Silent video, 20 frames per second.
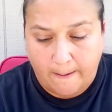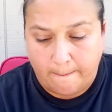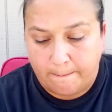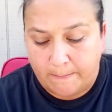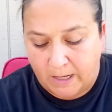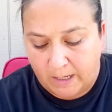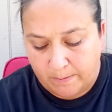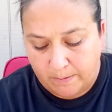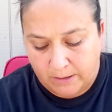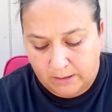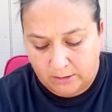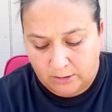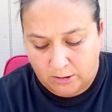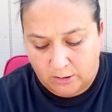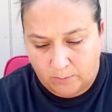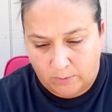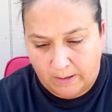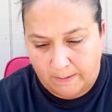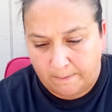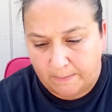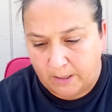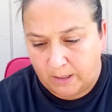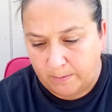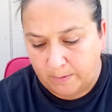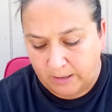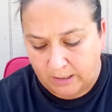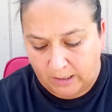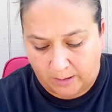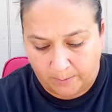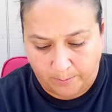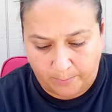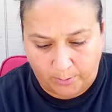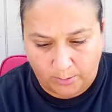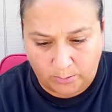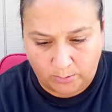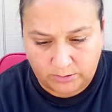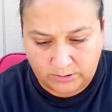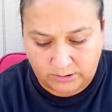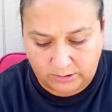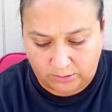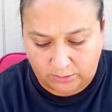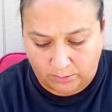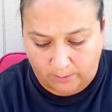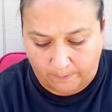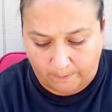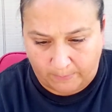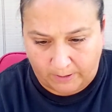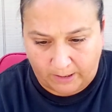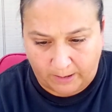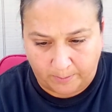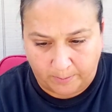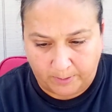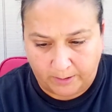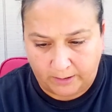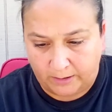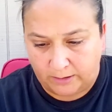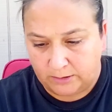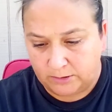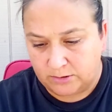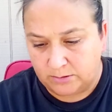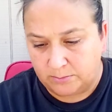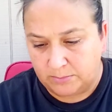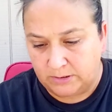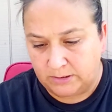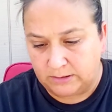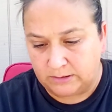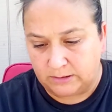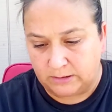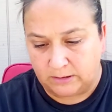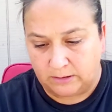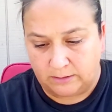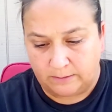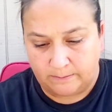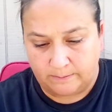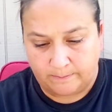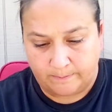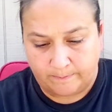Maybe, you know what? Maybe I posted it on my page. Let me see.